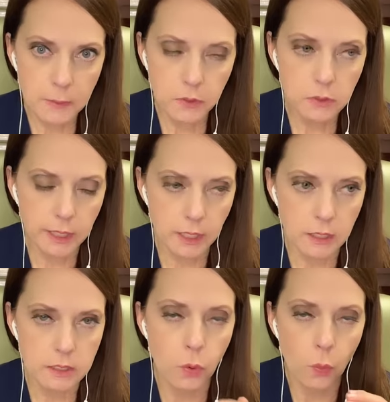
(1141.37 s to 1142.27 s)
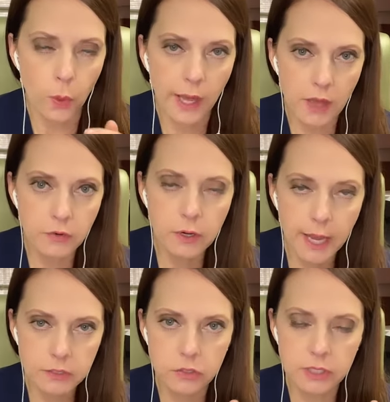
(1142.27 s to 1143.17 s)
people is whatever
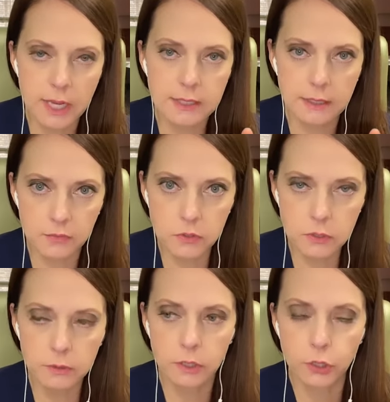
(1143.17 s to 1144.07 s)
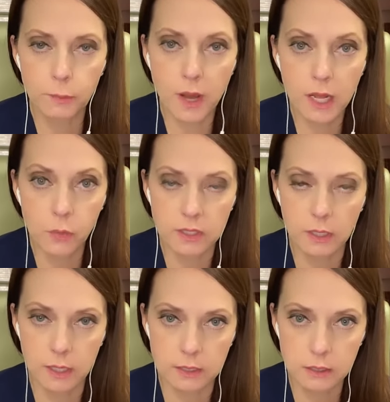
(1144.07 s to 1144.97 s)
exercise level your body was
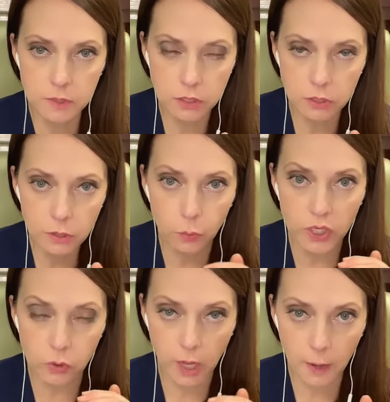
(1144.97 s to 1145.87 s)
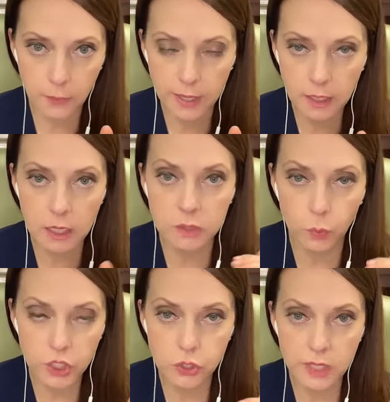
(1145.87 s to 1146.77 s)
accustomed to when you got pregnant is
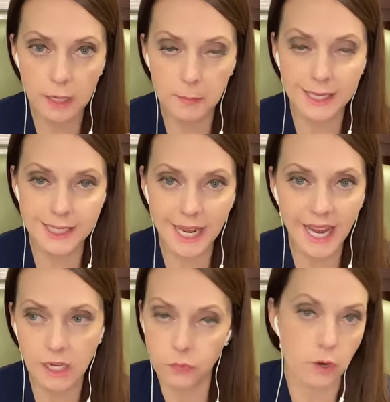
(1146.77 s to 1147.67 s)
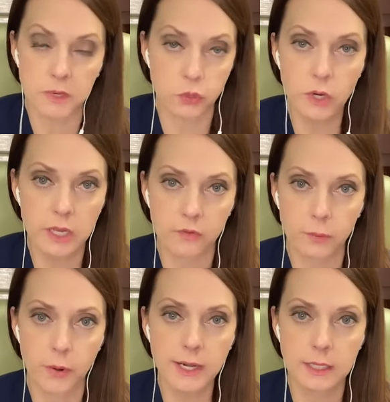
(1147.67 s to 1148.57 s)
what you can maintain for a majority of
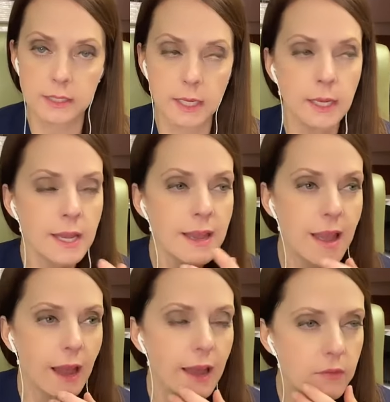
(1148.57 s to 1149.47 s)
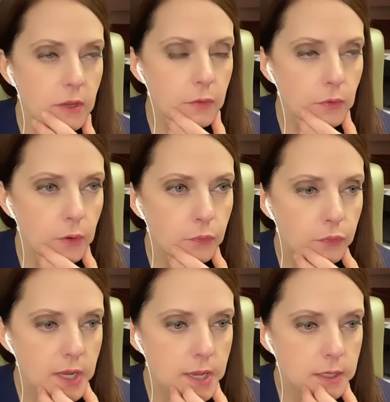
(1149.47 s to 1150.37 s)
your pregnancy. I have a
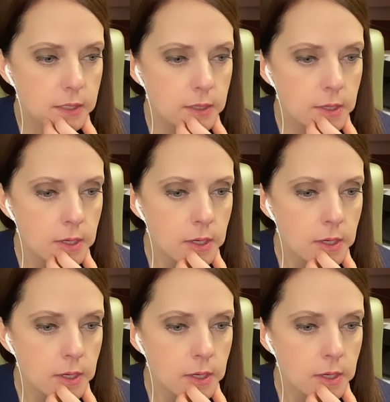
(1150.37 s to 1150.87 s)
friend